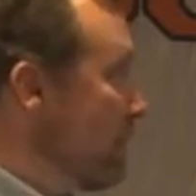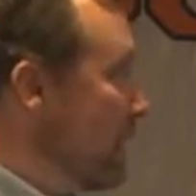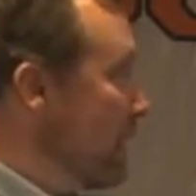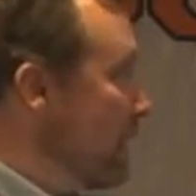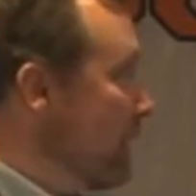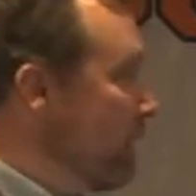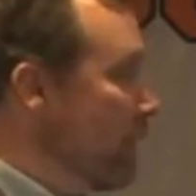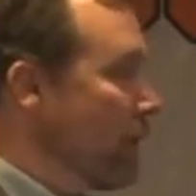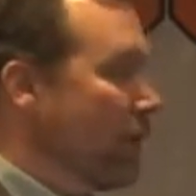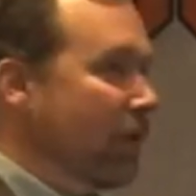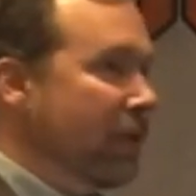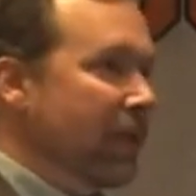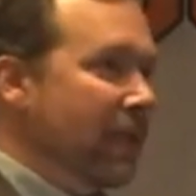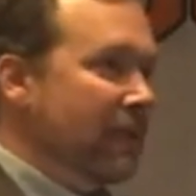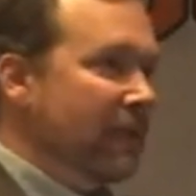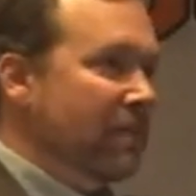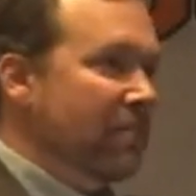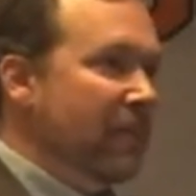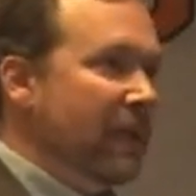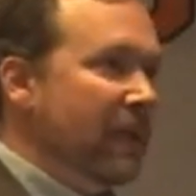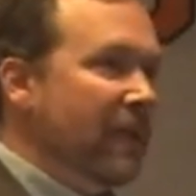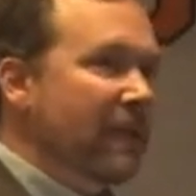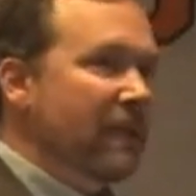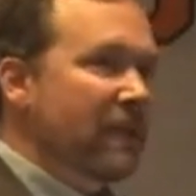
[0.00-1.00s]
Even though that's
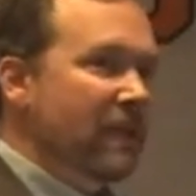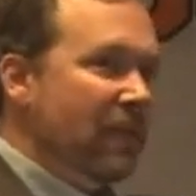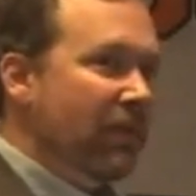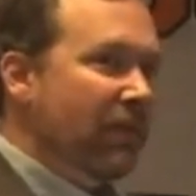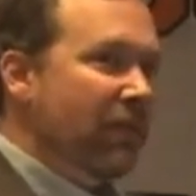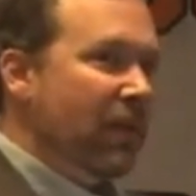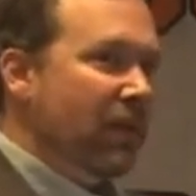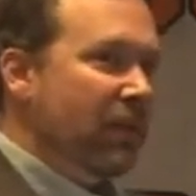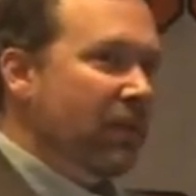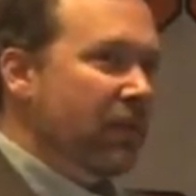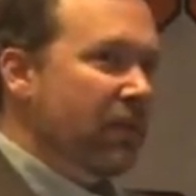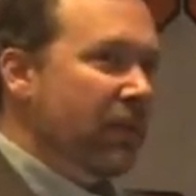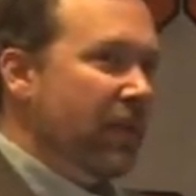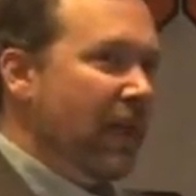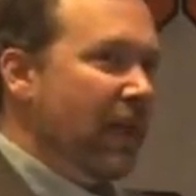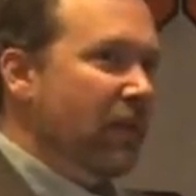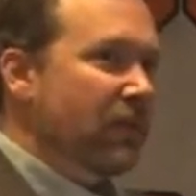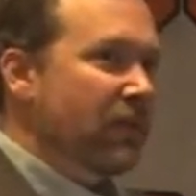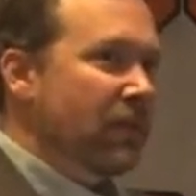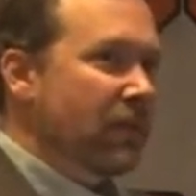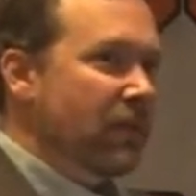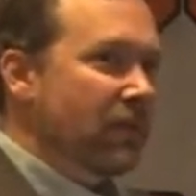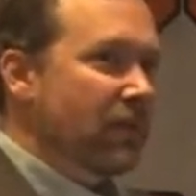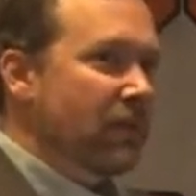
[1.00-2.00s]
big,
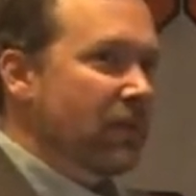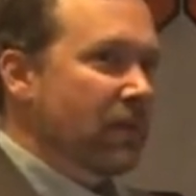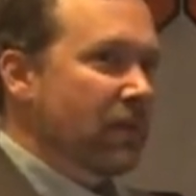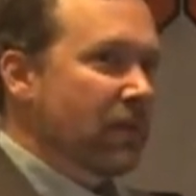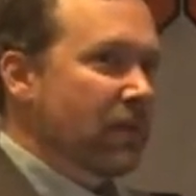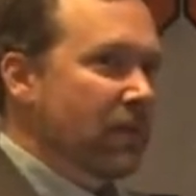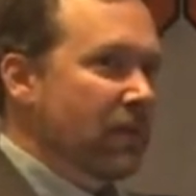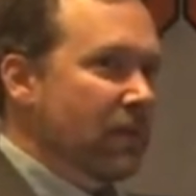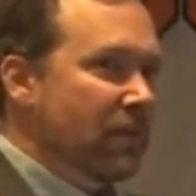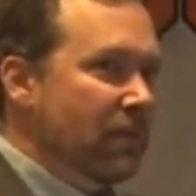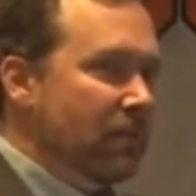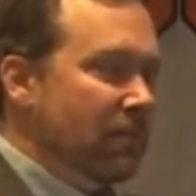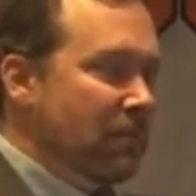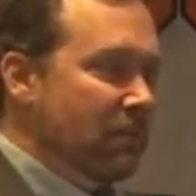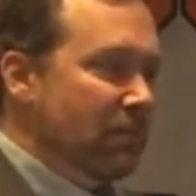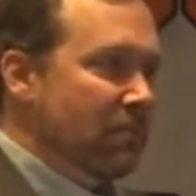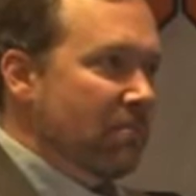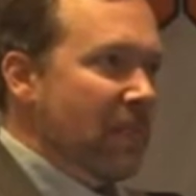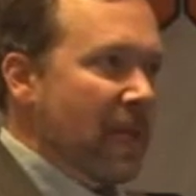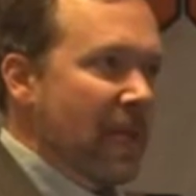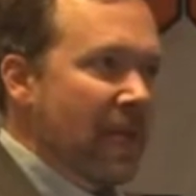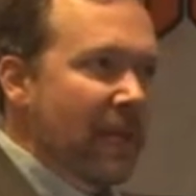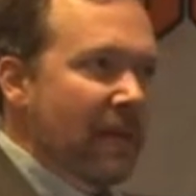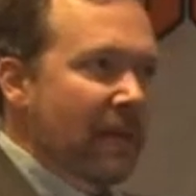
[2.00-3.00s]
700,000,
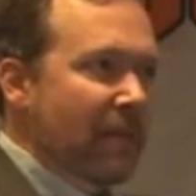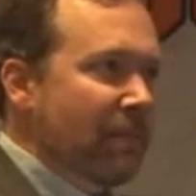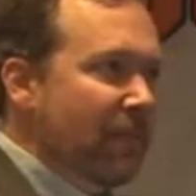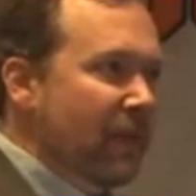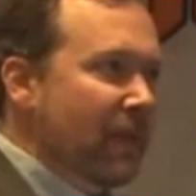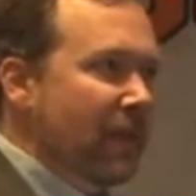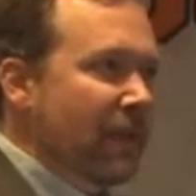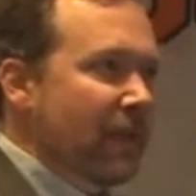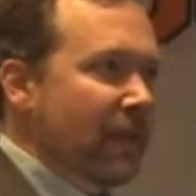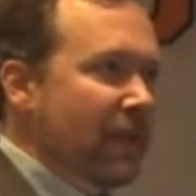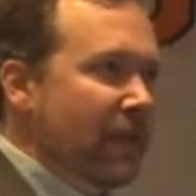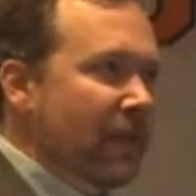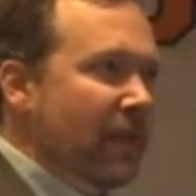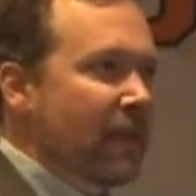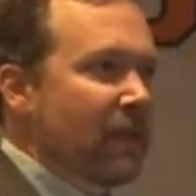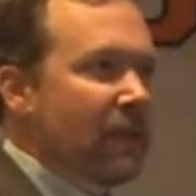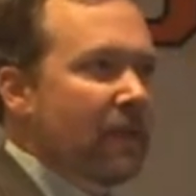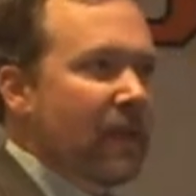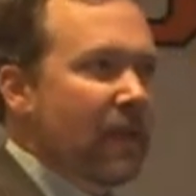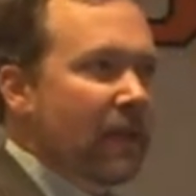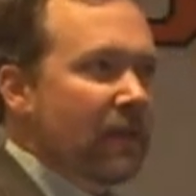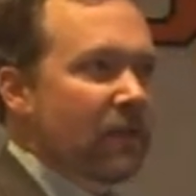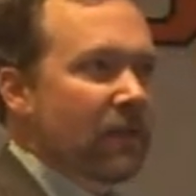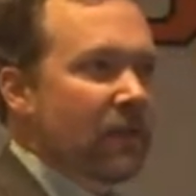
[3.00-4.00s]
maybe an
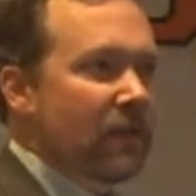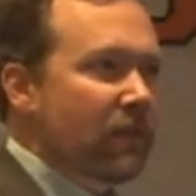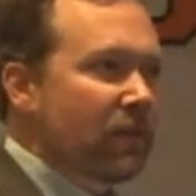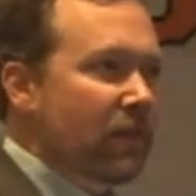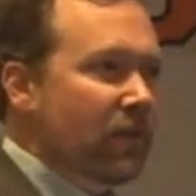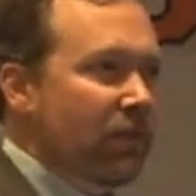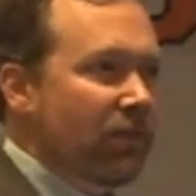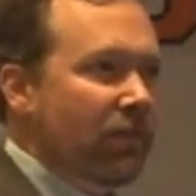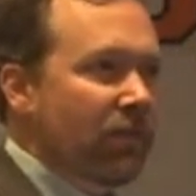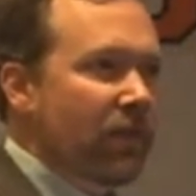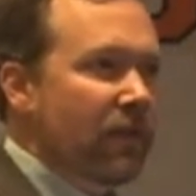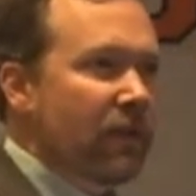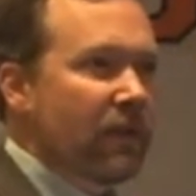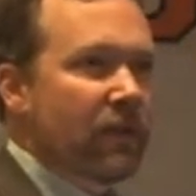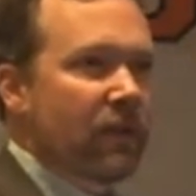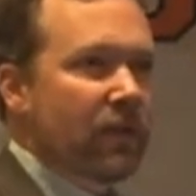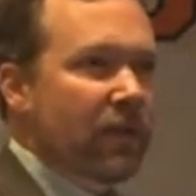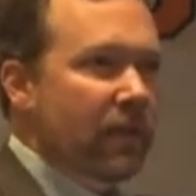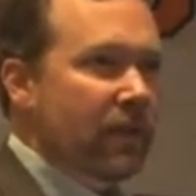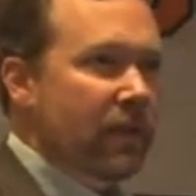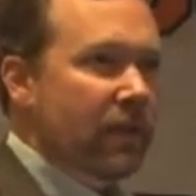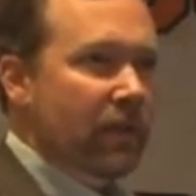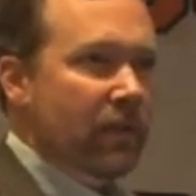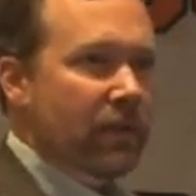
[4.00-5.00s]
index is going to figure
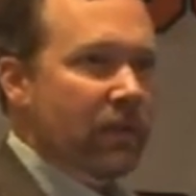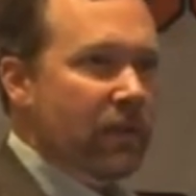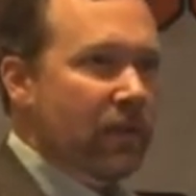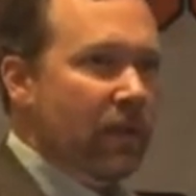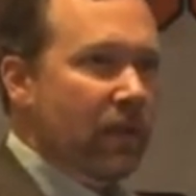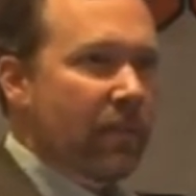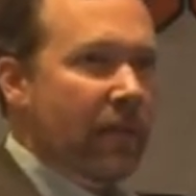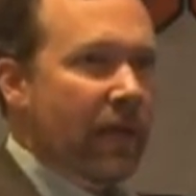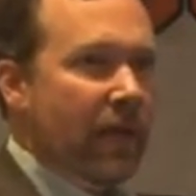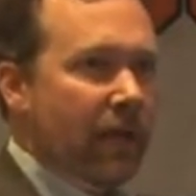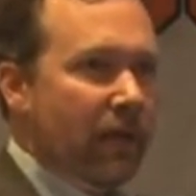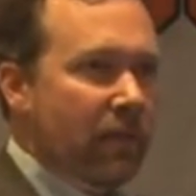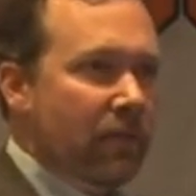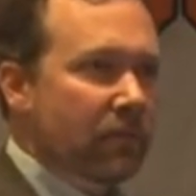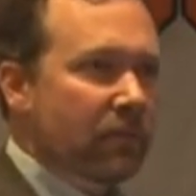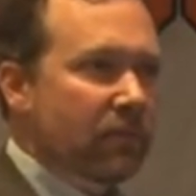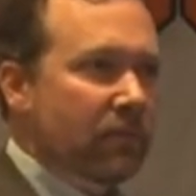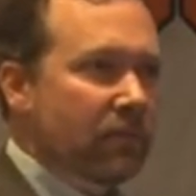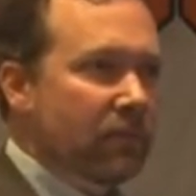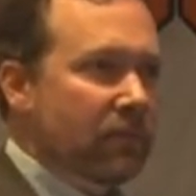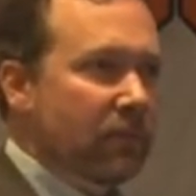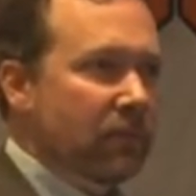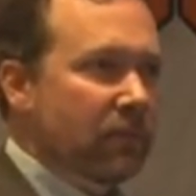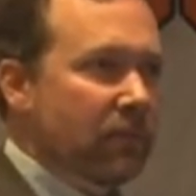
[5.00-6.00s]
in here somehow.
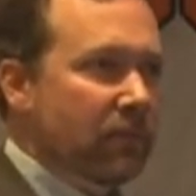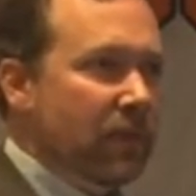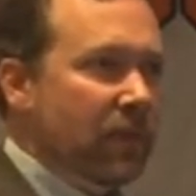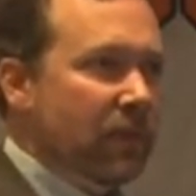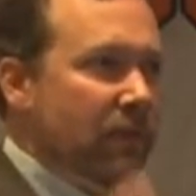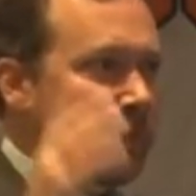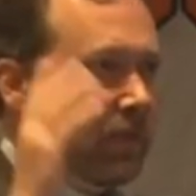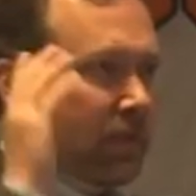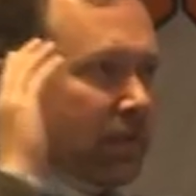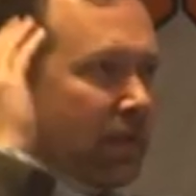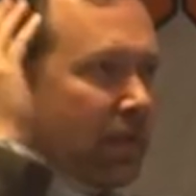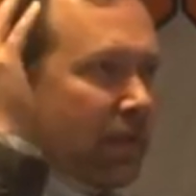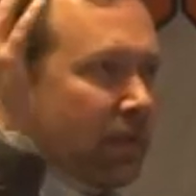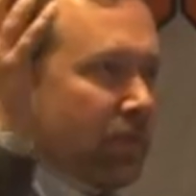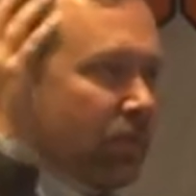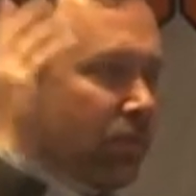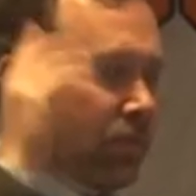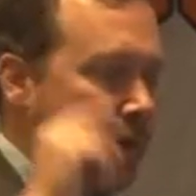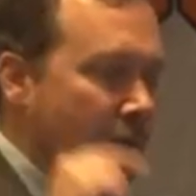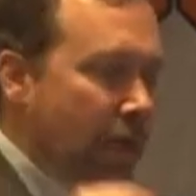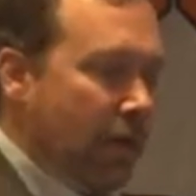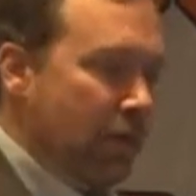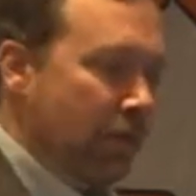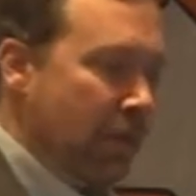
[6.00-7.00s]
Let's
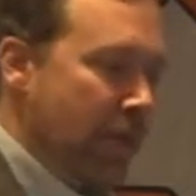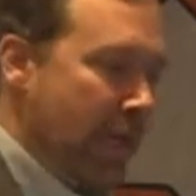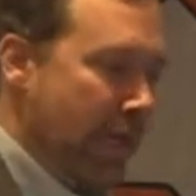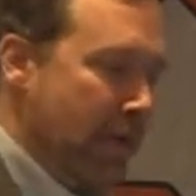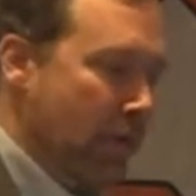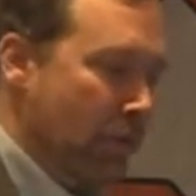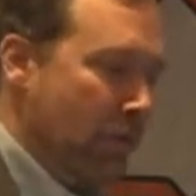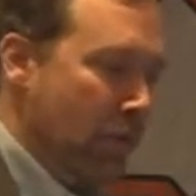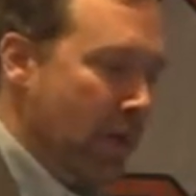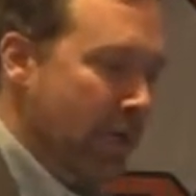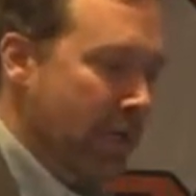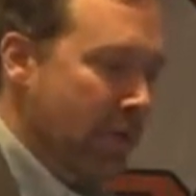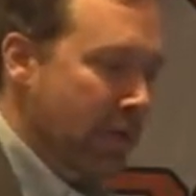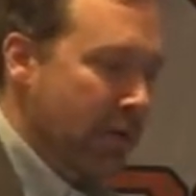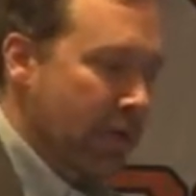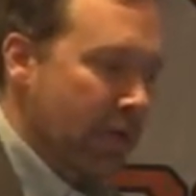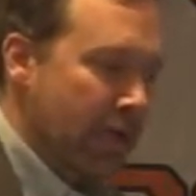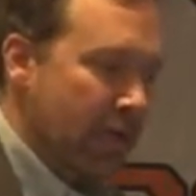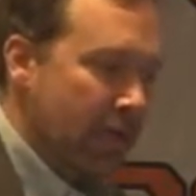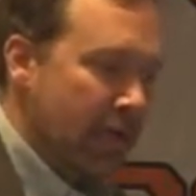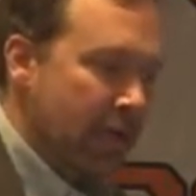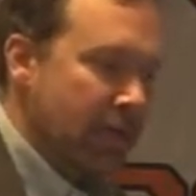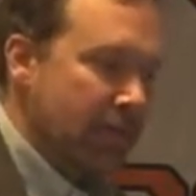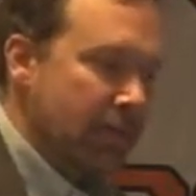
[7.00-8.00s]
file that away in our
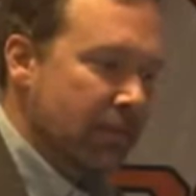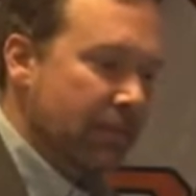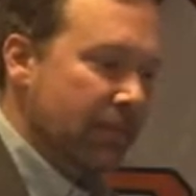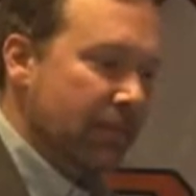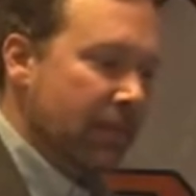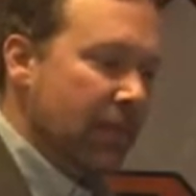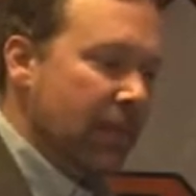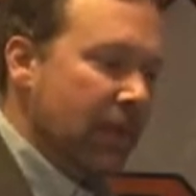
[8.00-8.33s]
head.